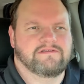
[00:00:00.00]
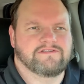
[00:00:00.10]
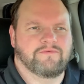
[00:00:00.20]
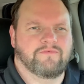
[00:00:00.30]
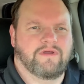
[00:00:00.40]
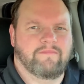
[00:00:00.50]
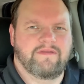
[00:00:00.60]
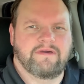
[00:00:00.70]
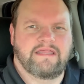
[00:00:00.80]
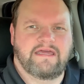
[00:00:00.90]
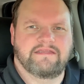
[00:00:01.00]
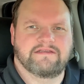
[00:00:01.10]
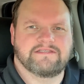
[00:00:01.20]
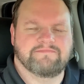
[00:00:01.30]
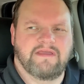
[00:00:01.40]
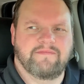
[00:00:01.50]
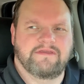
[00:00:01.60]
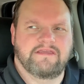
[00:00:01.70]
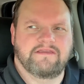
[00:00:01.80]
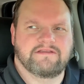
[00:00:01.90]
So what I mean by that is
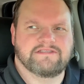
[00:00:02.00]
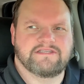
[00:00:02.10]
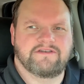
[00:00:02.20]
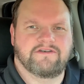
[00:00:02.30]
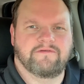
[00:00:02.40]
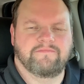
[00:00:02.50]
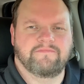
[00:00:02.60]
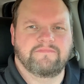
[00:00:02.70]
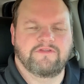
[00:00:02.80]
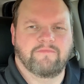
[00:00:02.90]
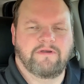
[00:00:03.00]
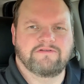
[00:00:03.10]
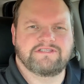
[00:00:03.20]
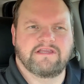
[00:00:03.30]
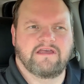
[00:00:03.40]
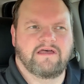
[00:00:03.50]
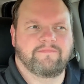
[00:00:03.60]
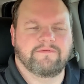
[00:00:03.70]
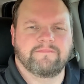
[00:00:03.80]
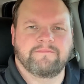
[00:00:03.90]
maybe consider, posting
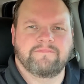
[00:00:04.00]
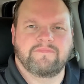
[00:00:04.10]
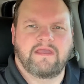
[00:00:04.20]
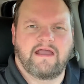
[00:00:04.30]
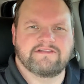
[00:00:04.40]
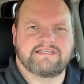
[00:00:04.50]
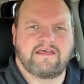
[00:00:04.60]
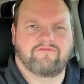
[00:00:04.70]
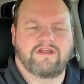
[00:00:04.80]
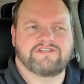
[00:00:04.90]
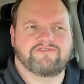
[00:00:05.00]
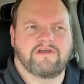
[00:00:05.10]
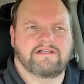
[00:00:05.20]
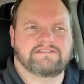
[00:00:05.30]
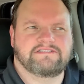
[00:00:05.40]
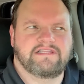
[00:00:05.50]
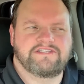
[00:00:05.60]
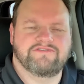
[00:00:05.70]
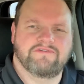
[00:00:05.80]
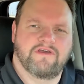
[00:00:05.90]
up outside of restaurants
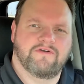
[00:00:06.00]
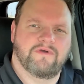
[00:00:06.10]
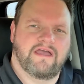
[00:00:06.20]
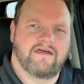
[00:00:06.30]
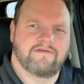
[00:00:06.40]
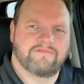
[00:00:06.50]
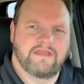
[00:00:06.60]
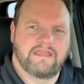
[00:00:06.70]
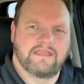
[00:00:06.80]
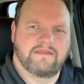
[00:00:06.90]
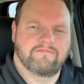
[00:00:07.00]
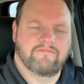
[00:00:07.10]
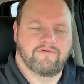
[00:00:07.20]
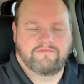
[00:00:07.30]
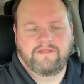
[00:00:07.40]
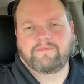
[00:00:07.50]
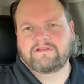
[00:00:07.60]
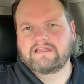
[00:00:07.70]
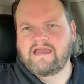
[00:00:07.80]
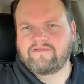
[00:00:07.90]
that have or
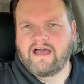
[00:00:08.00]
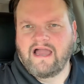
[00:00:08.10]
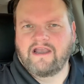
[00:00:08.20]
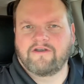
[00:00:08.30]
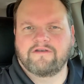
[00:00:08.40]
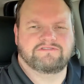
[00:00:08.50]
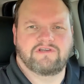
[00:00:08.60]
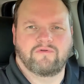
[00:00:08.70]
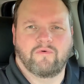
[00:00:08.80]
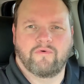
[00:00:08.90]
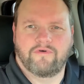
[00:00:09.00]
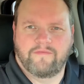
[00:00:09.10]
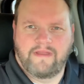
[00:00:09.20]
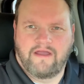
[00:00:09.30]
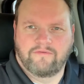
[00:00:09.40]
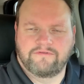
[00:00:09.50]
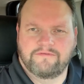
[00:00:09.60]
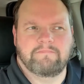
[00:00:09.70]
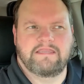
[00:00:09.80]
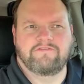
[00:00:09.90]
typically have a higher total order amount,
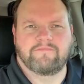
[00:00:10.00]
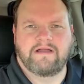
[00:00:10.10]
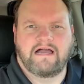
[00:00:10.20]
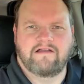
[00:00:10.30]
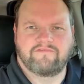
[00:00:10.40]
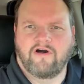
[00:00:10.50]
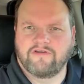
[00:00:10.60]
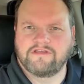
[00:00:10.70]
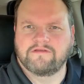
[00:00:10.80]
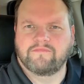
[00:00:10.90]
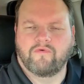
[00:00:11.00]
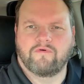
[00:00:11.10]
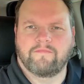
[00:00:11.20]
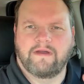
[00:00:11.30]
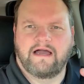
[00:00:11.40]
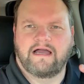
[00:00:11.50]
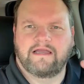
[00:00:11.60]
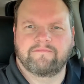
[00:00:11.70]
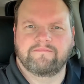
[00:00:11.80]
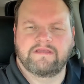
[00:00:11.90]
either by volume or
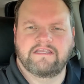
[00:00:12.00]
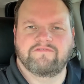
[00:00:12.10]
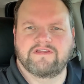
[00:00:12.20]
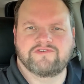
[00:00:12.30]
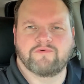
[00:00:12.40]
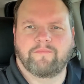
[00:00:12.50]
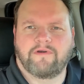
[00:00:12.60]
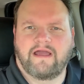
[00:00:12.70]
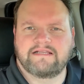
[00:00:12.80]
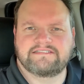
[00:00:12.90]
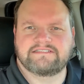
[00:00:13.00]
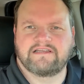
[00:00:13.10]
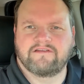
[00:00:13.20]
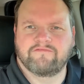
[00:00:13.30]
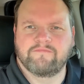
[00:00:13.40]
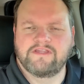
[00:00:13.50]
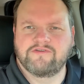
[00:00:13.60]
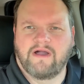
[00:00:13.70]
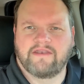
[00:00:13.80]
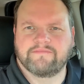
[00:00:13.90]
by individual price of
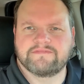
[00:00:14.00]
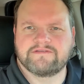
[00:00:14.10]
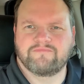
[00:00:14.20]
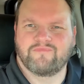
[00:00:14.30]
menu items.